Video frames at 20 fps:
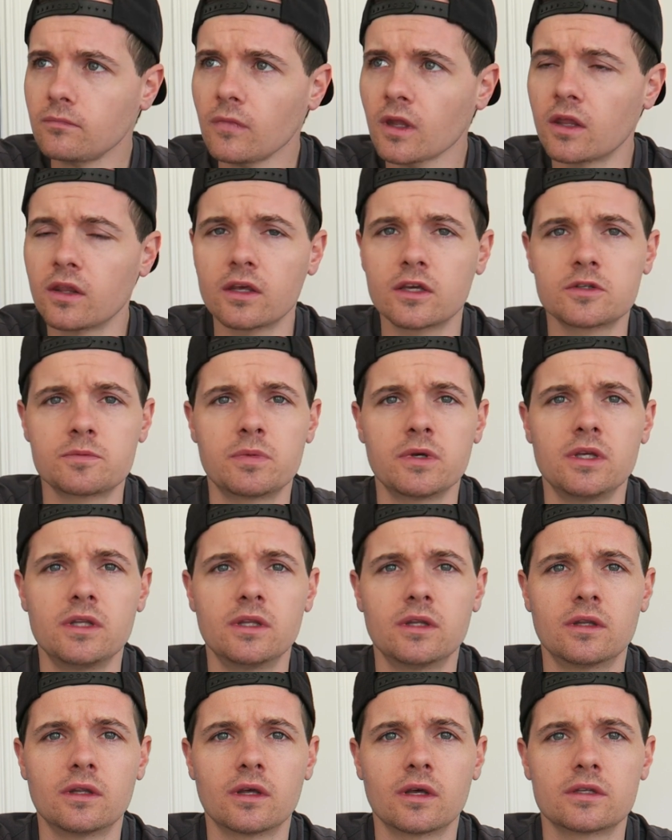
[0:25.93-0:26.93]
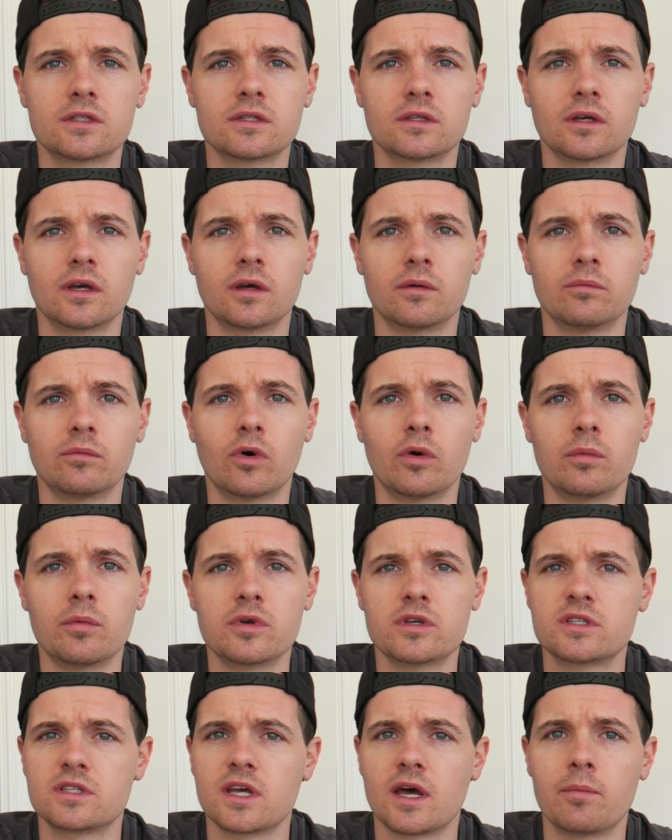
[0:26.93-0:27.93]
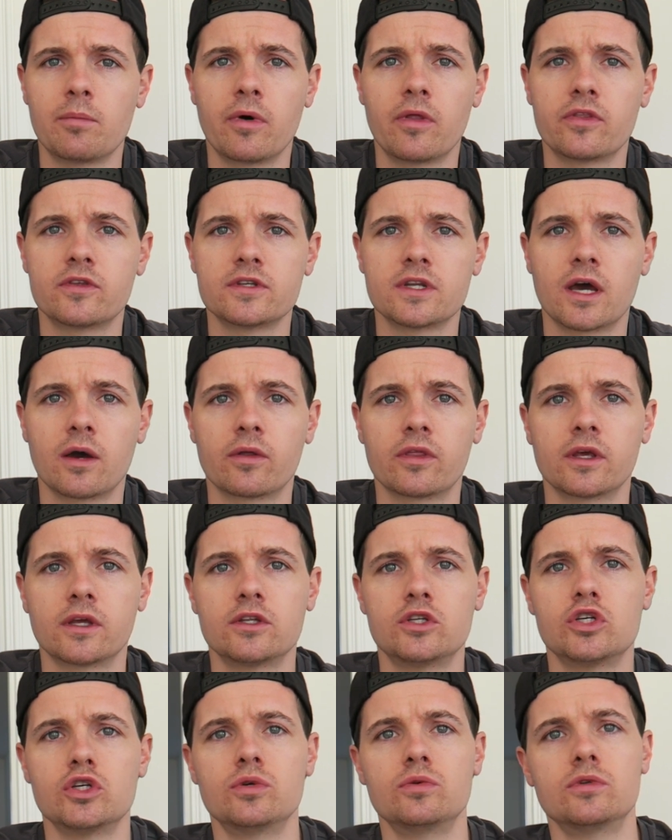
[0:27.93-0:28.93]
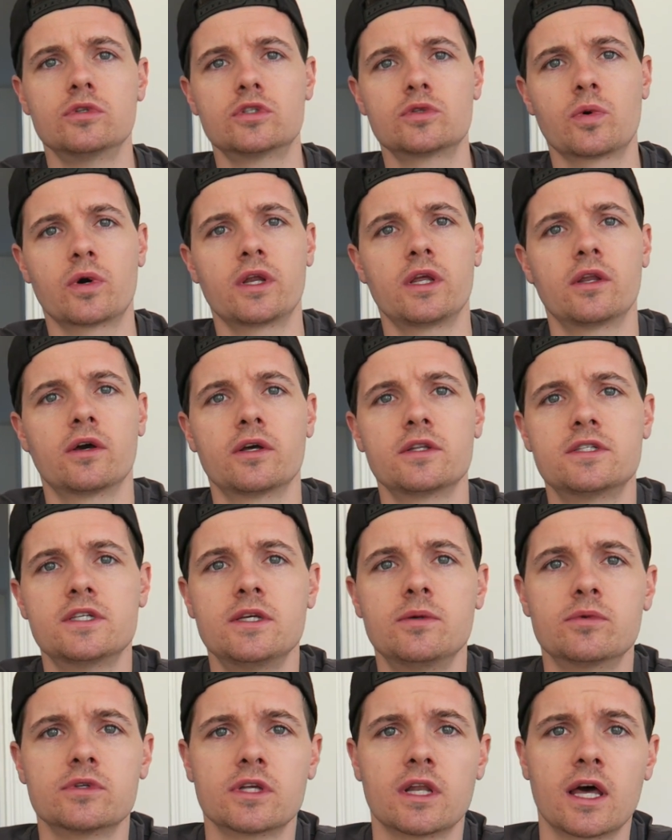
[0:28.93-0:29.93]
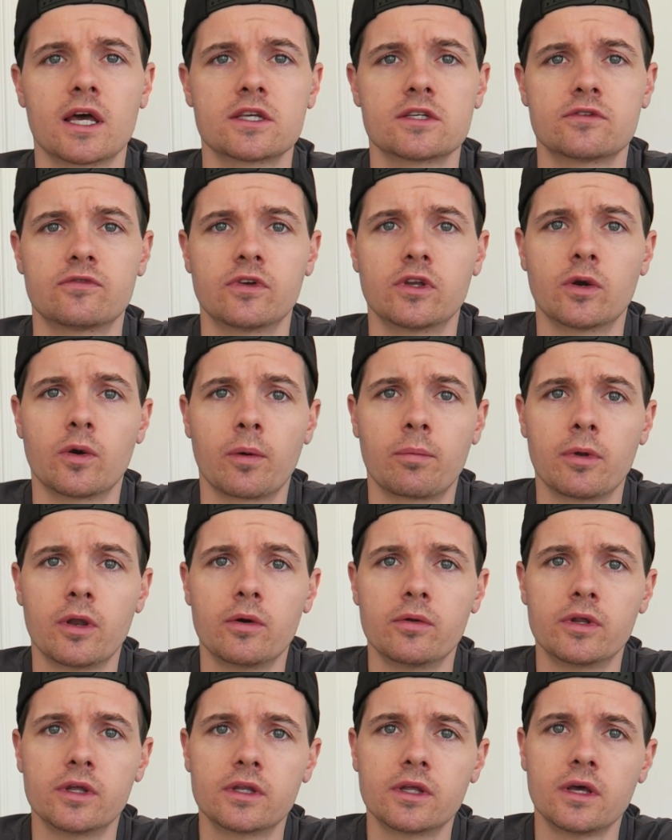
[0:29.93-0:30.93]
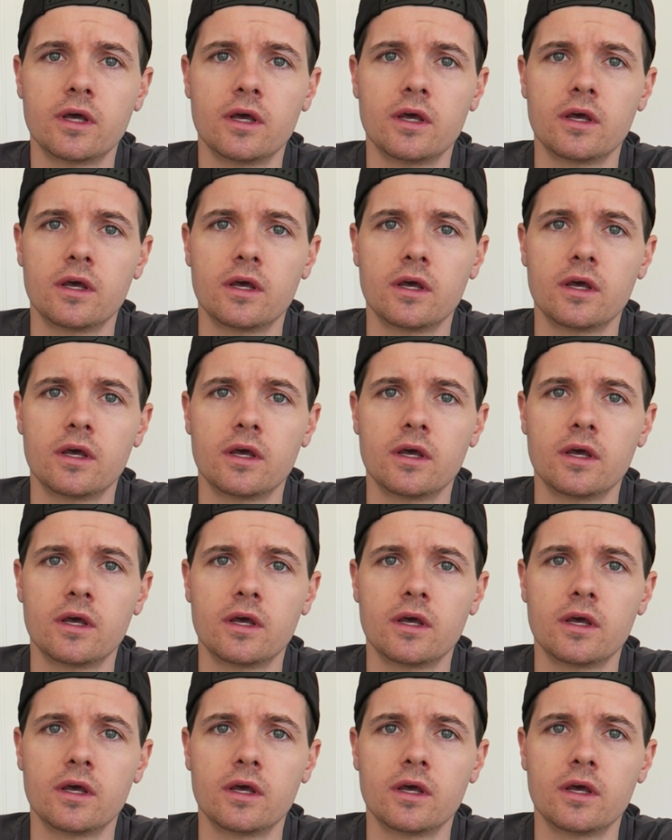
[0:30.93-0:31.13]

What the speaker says: I think it's been almost 10 months now. I think June 2019 was the last video uploaded.